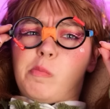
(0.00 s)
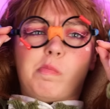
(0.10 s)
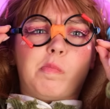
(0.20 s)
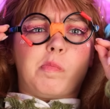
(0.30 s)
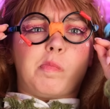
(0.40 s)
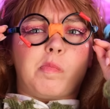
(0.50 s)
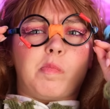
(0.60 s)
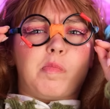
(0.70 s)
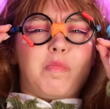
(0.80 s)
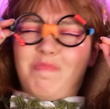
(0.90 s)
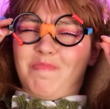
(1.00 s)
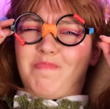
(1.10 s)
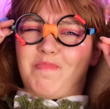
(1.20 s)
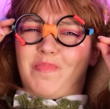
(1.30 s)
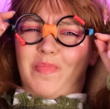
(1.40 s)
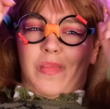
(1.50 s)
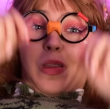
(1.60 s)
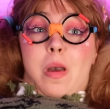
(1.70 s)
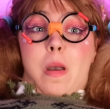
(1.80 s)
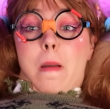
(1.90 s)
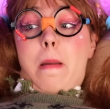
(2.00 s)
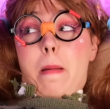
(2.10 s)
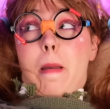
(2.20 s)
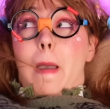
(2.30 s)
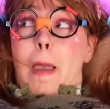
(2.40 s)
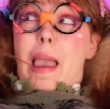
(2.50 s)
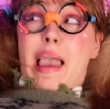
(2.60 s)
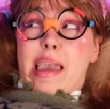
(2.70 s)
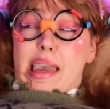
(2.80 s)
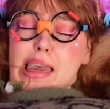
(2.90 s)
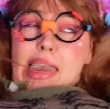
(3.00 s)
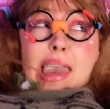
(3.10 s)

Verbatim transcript: are socks gonna help? Well, I trust your